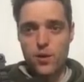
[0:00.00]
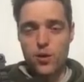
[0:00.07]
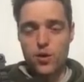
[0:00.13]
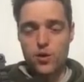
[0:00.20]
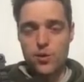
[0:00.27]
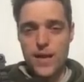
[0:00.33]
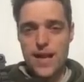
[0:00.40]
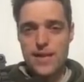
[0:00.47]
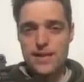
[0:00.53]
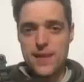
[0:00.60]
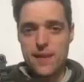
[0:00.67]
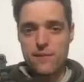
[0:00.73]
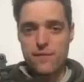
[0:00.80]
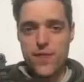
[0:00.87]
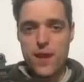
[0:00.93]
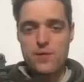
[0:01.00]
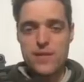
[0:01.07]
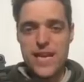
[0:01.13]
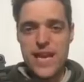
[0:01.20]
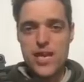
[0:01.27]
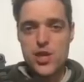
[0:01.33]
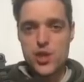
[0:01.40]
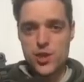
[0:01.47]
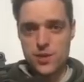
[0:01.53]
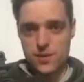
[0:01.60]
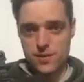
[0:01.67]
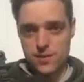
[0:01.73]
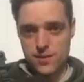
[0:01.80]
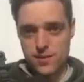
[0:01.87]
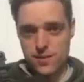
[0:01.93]
creating that
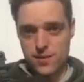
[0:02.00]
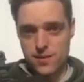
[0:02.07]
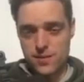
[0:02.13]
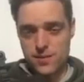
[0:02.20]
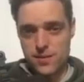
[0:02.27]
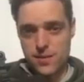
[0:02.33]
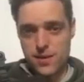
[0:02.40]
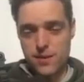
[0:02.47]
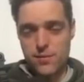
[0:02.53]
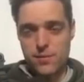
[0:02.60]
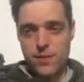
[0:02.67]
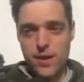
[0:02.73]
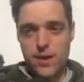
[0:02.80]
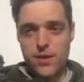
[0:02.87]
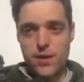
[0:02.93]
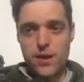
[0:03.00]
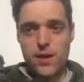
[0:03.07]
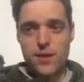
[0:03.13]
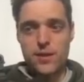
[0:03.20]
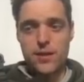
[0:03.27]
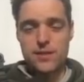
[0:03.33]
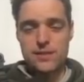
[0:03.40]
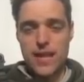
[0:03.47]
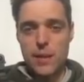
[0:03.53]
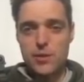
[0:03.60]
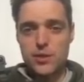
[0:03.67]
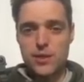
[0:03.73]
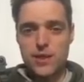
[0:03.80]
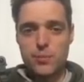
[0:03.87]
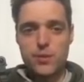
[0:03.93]
foundation, and, and uh,
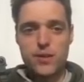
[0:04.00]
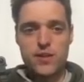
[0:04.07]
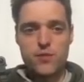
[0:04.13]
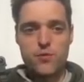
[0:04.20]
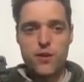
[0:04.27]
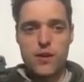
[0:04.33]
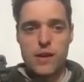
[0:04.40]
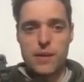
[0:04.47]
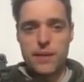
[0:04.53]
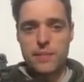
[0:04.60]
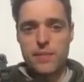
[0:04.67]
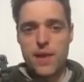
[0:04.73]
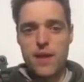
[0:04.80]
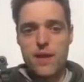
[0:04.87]
establishing the predictive programming.